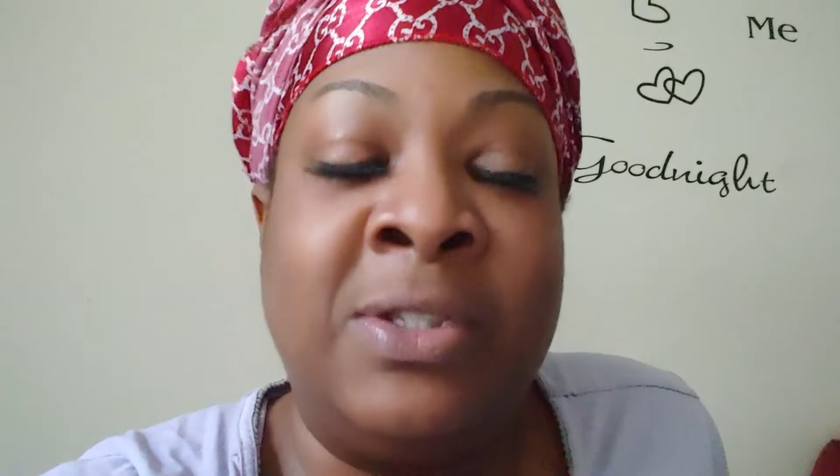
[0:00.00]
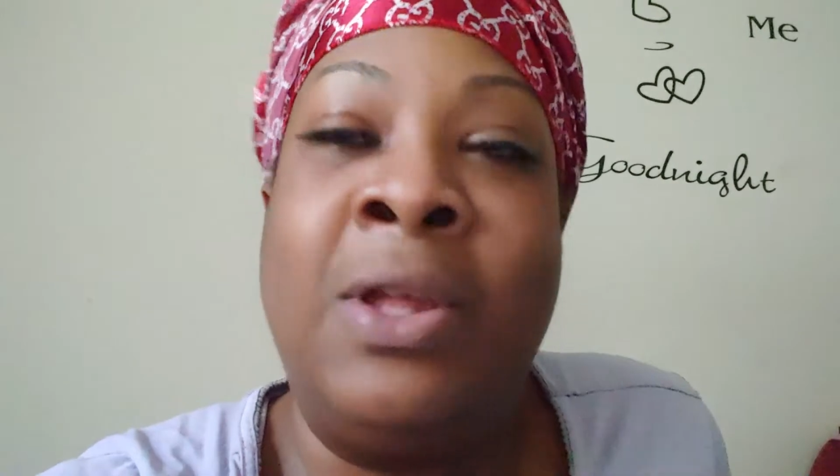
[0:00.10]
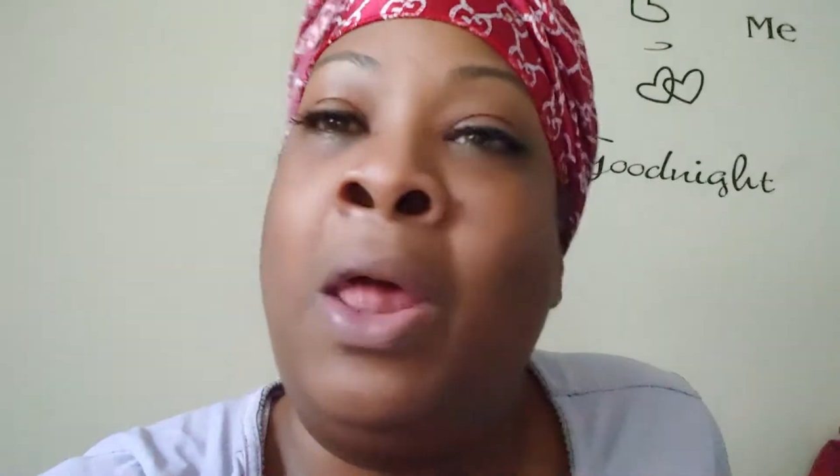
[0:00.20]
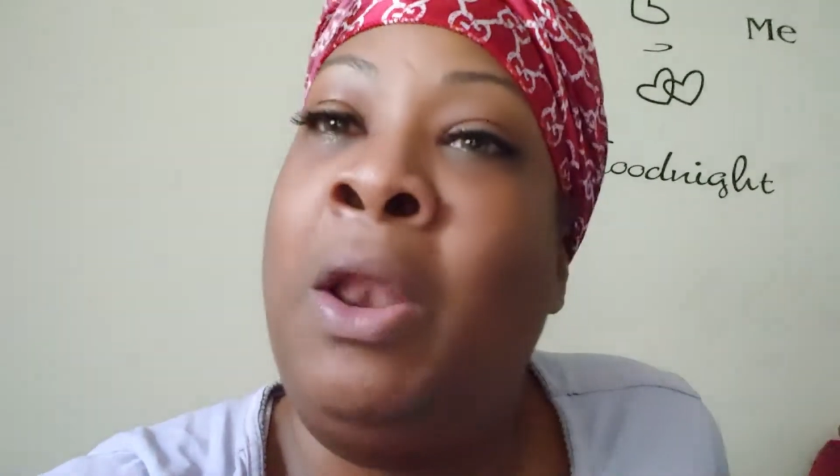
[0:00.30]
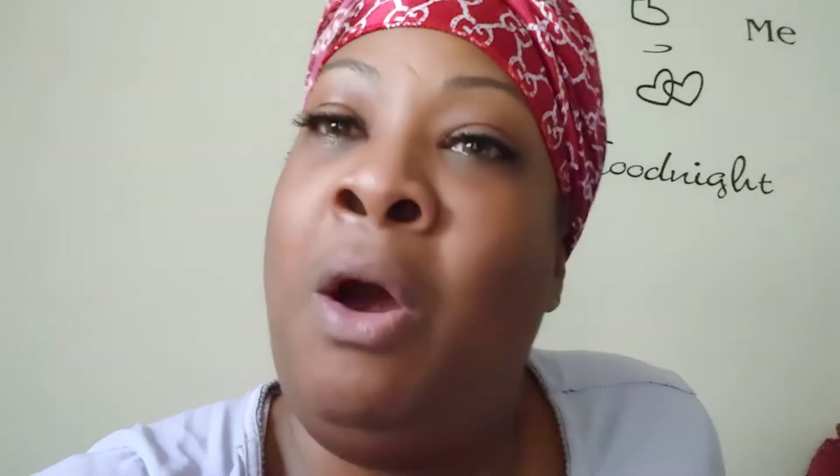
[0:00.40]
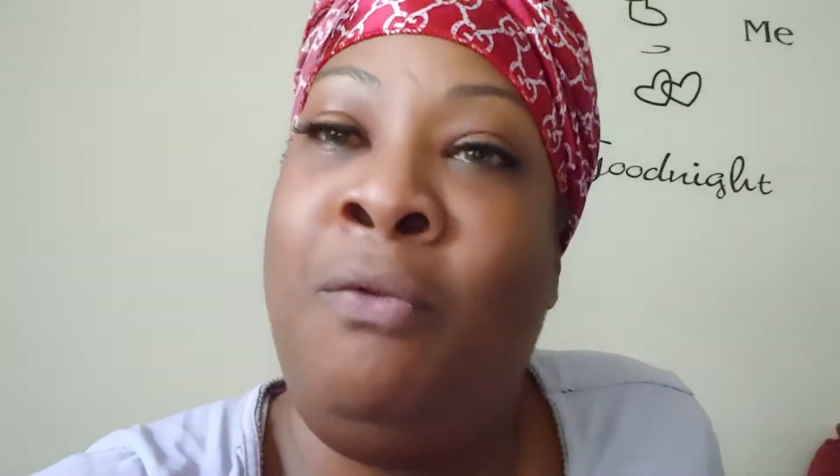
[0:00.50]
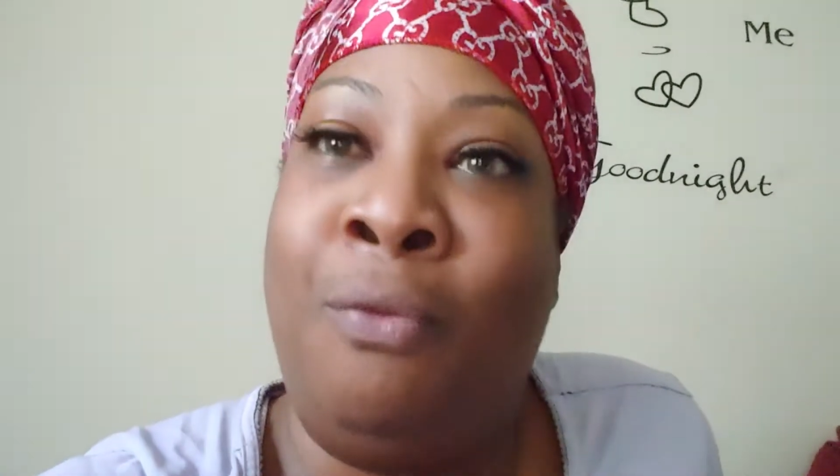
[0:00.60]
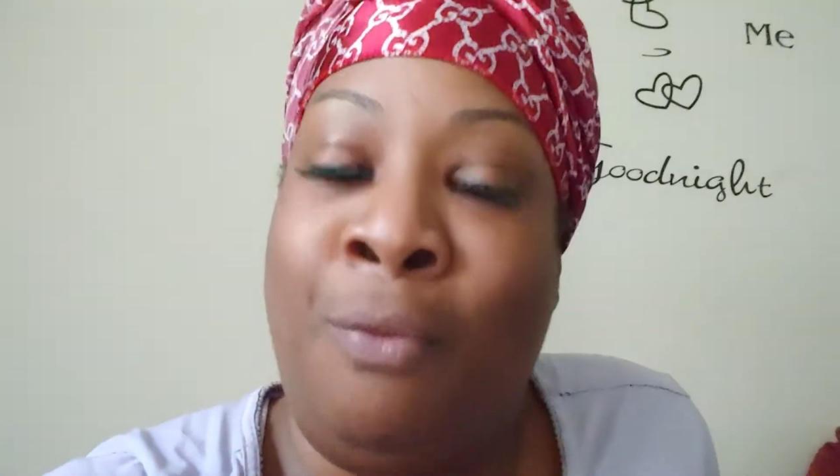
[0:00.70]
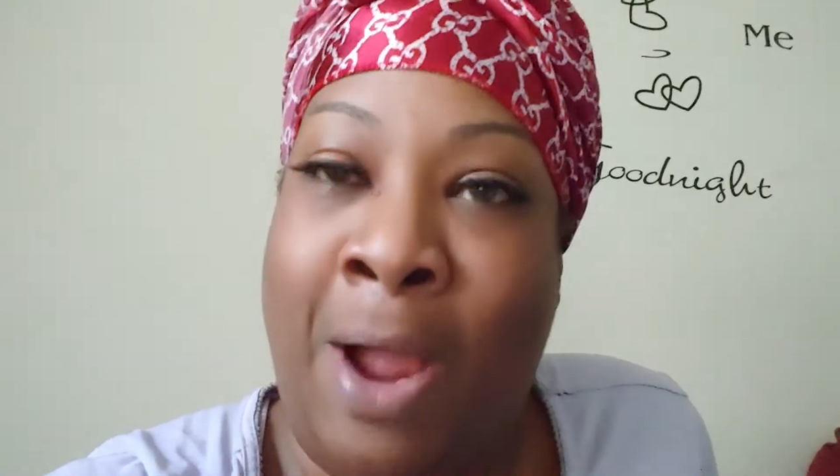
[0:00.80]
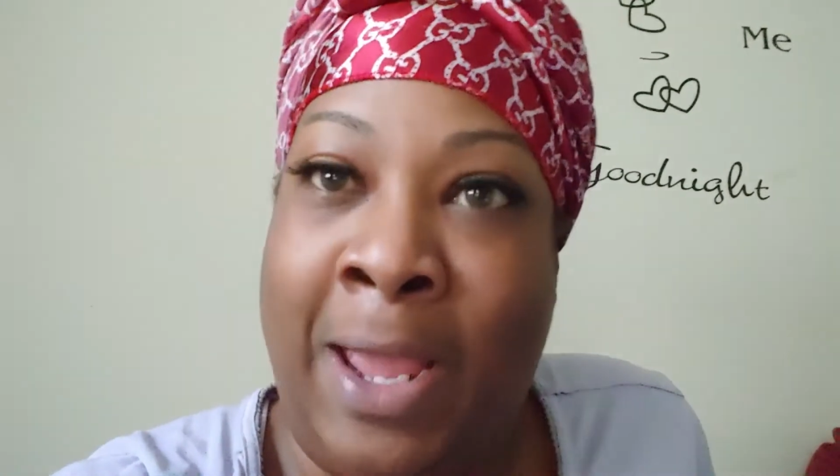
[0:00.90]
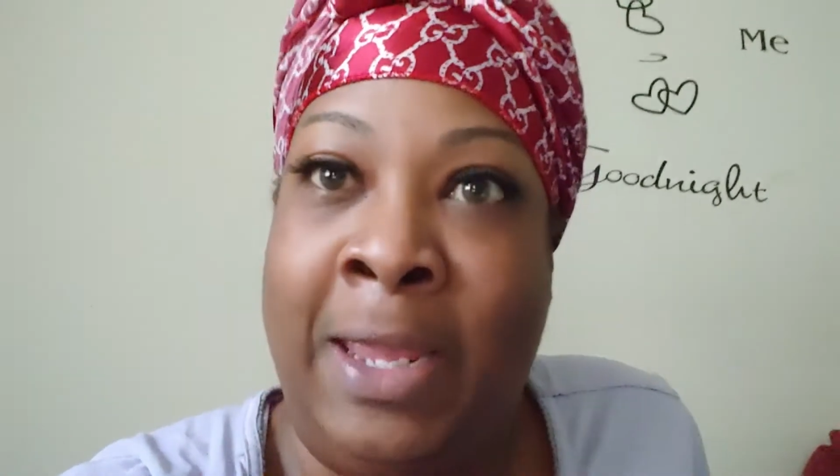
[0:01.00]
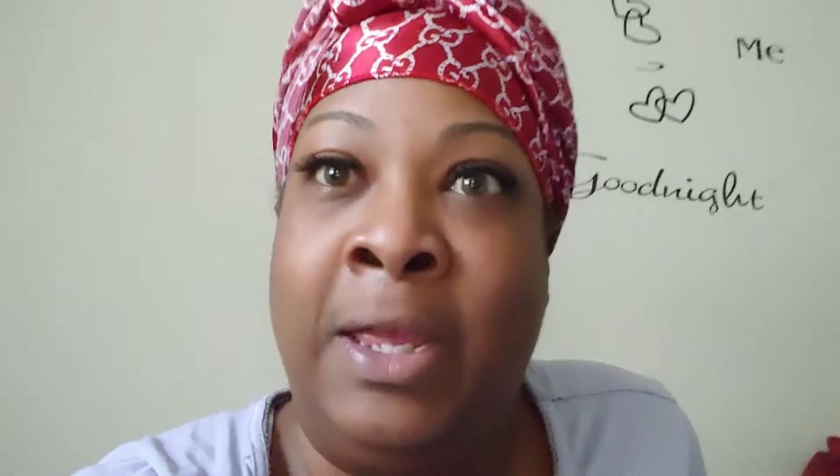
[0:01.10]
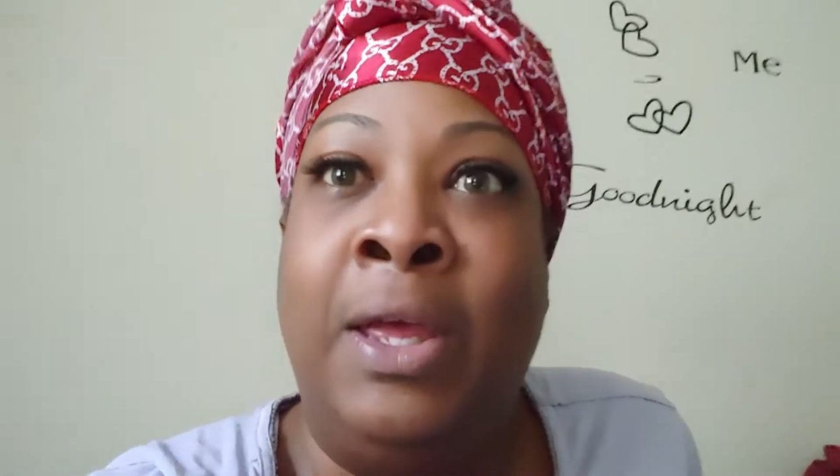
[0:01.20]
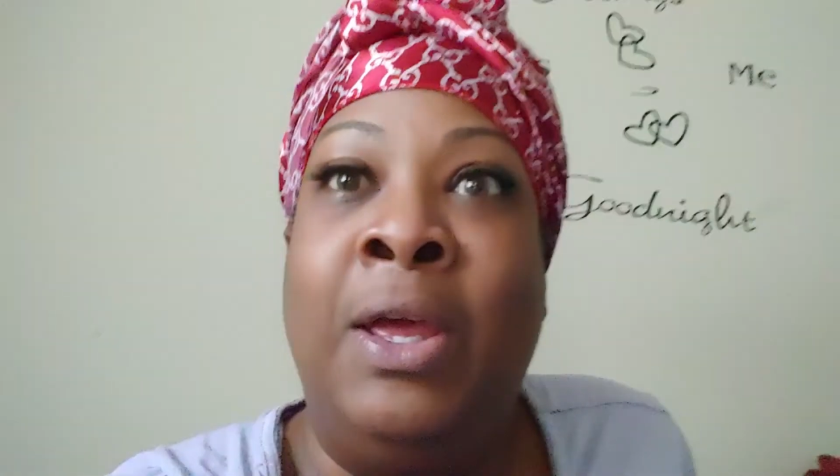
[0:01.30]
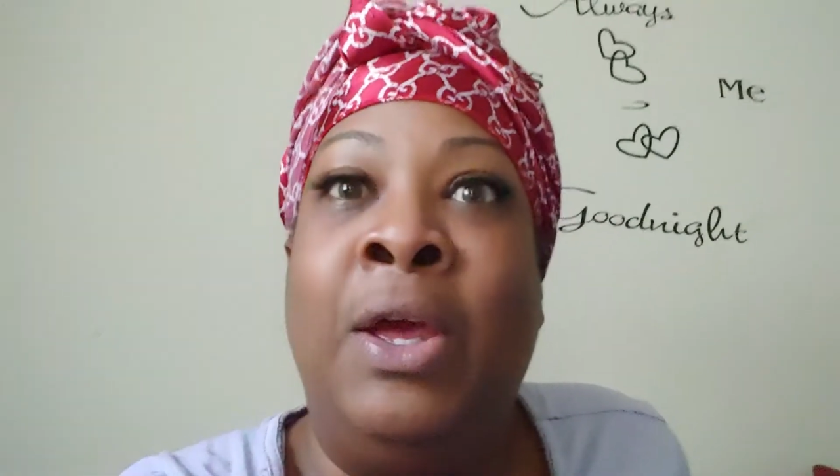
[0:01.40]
Start it off right.